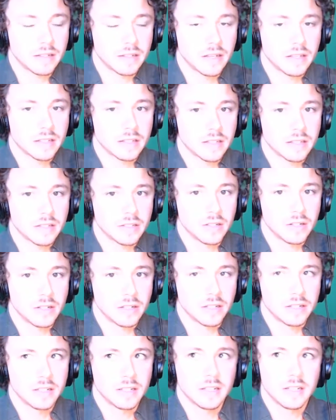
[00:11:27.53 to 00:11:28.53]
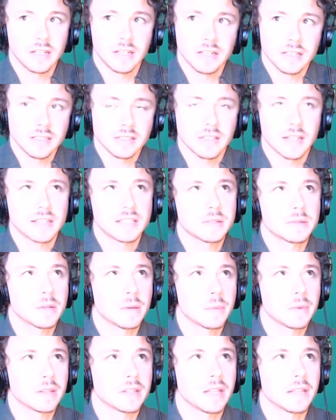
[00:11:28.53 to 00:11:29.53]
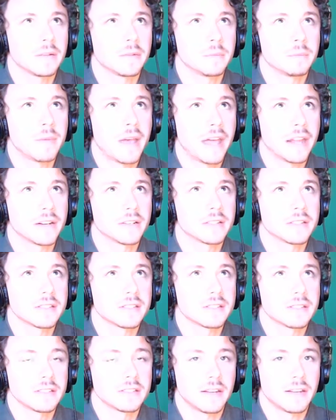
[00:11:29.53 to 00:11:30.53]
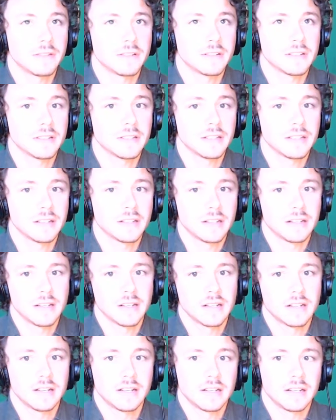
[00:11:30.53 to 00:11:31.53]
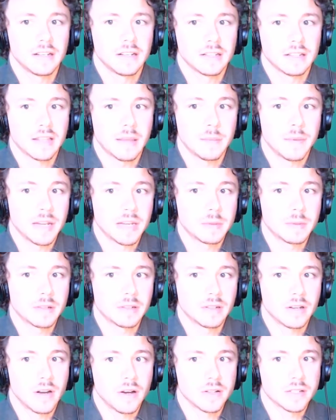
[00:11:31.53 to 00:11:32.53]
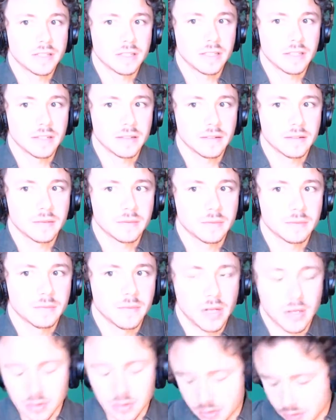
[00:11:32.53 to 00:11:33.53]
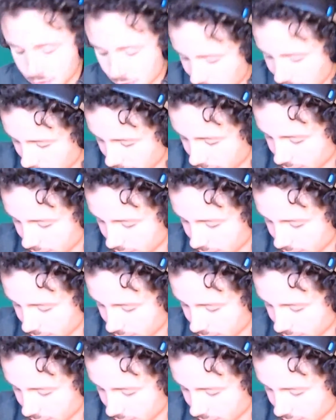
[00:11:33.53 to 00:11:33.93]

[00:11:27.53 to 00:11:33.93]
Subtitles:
on the guitar, so that's something that matters, definitely. That might have been causing it. Although I'll have